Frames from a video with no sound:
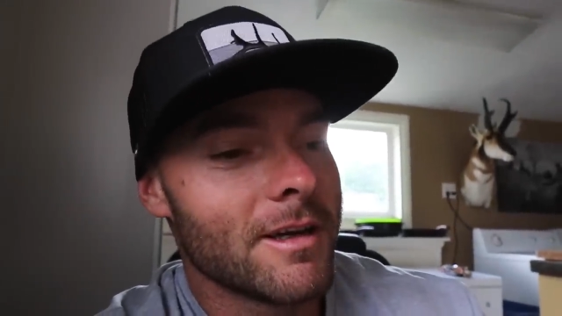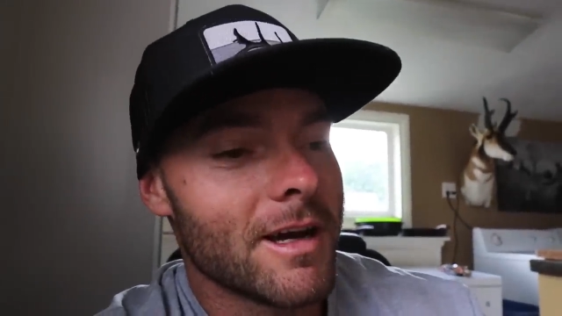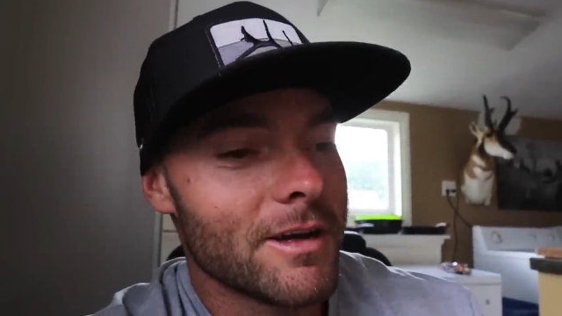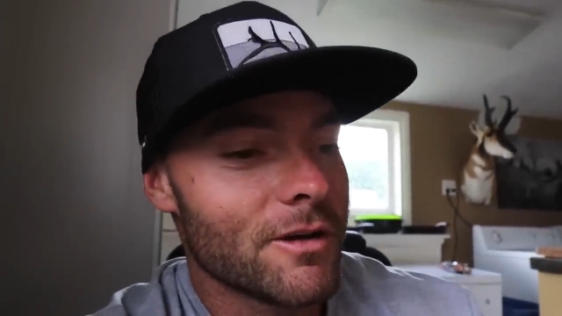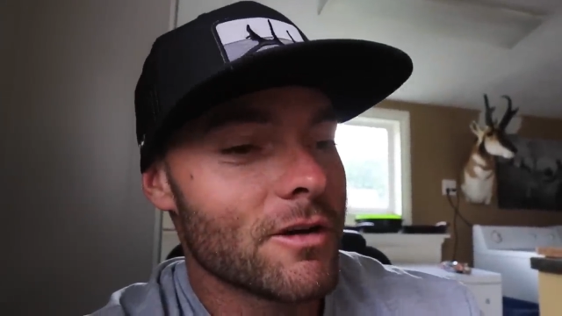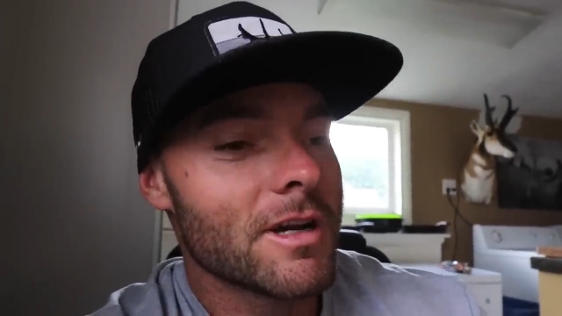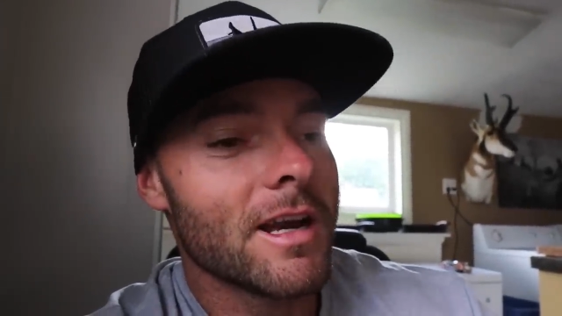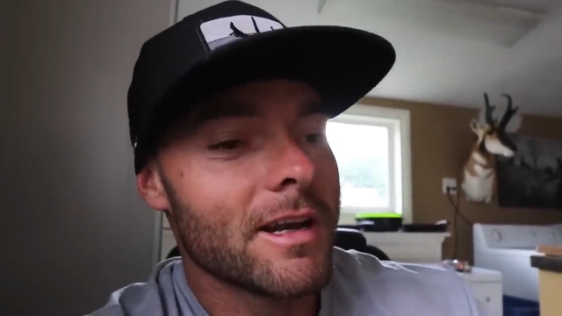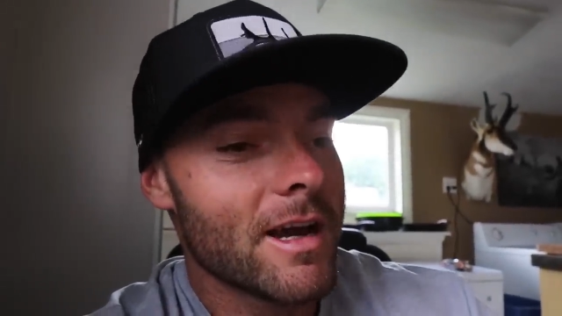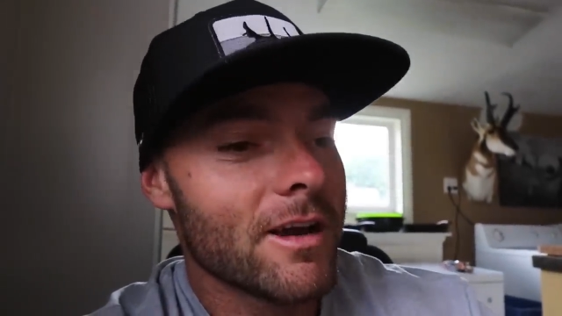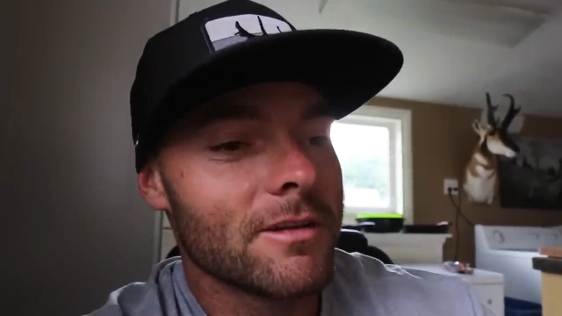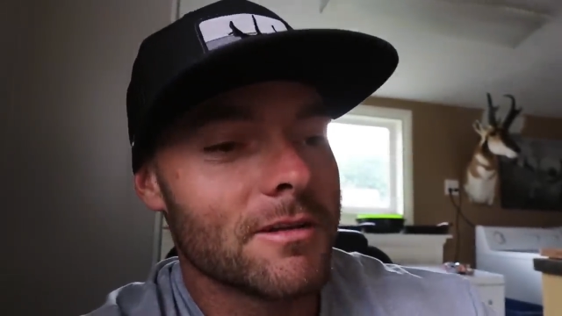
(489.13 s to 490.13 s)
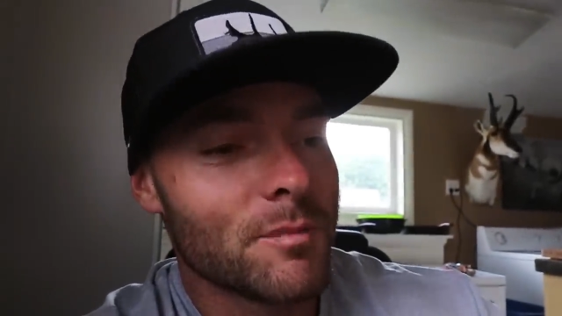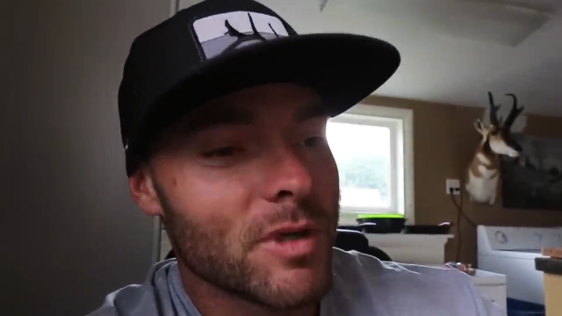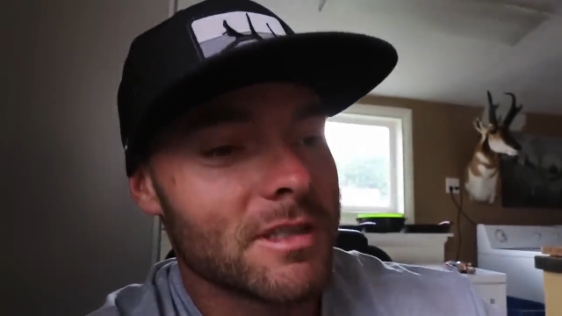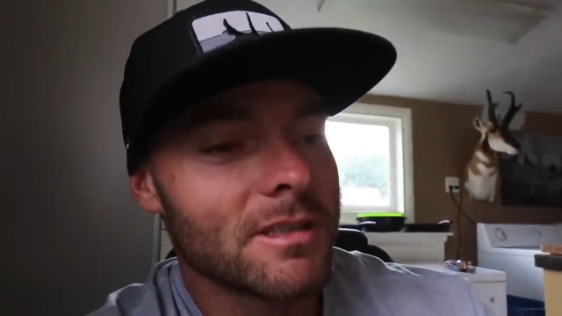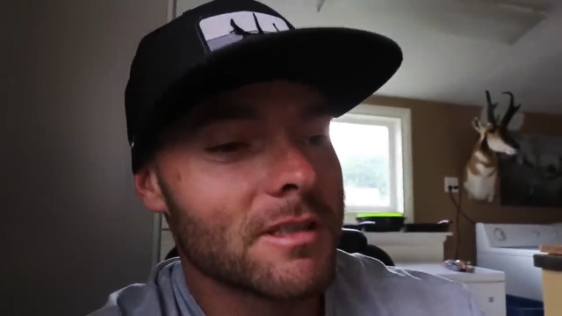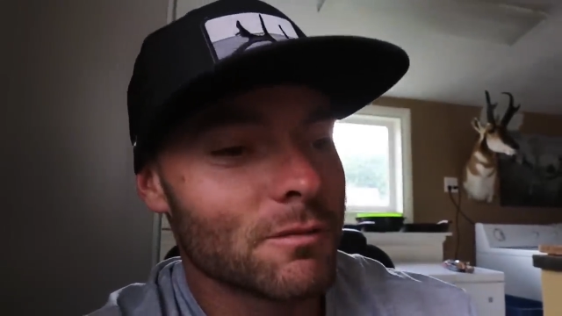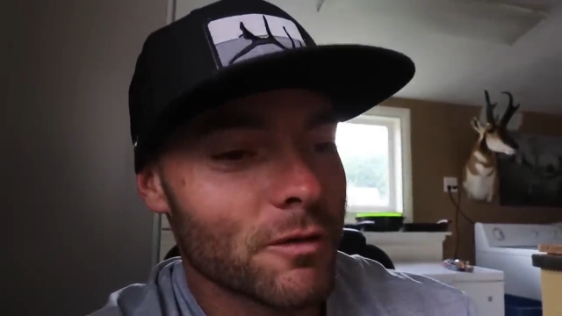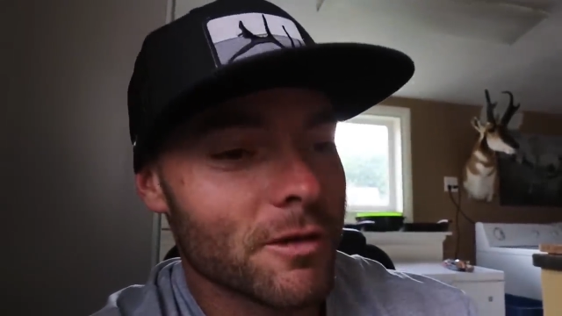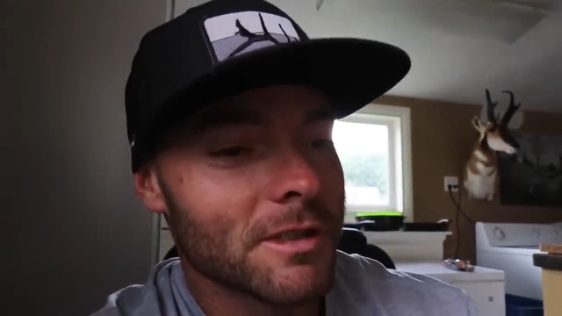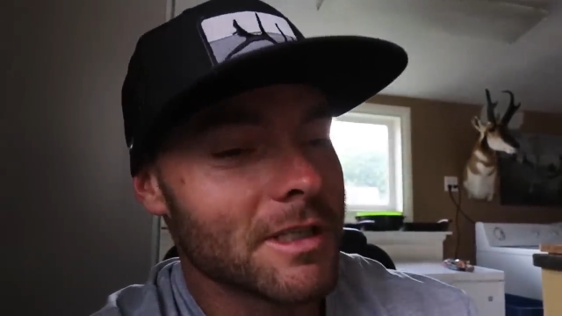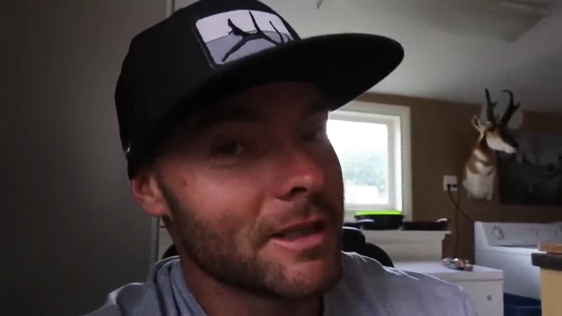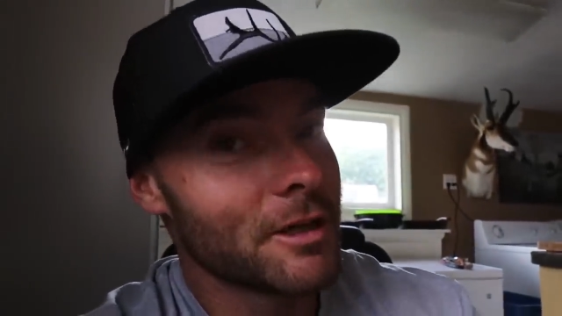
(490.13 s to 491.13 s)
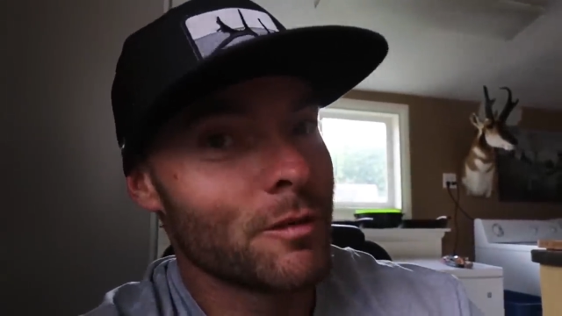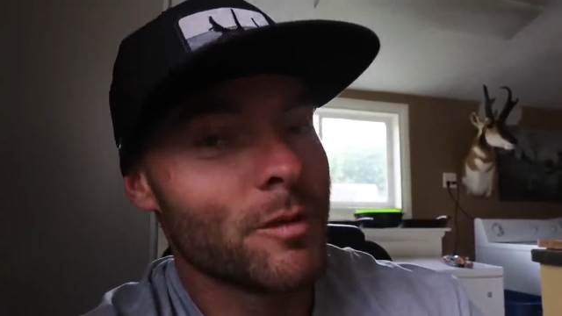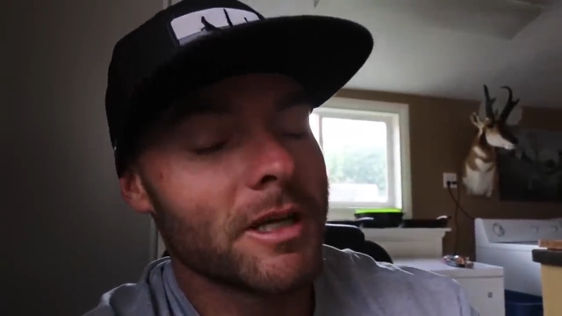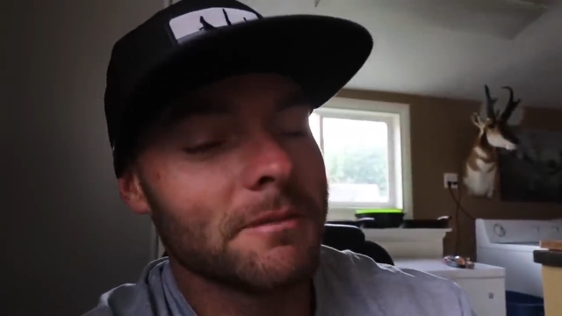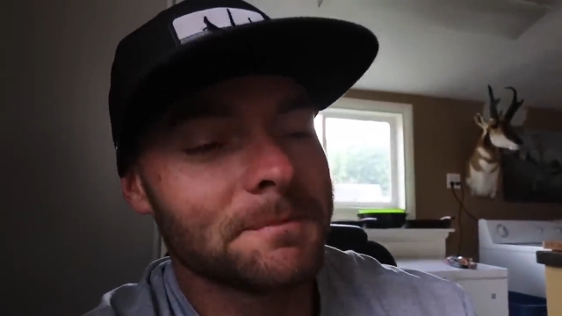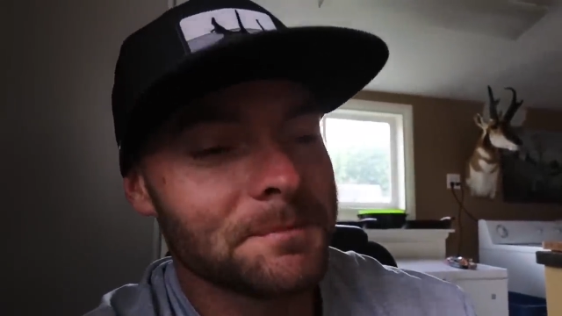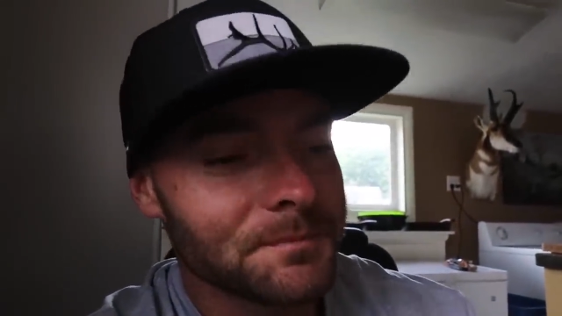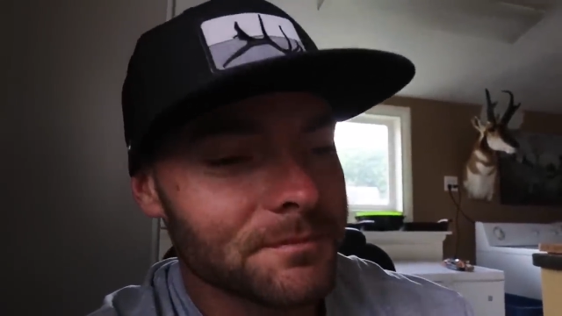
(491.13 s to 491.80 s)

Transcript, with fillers: I know kind of how the business works a little bit,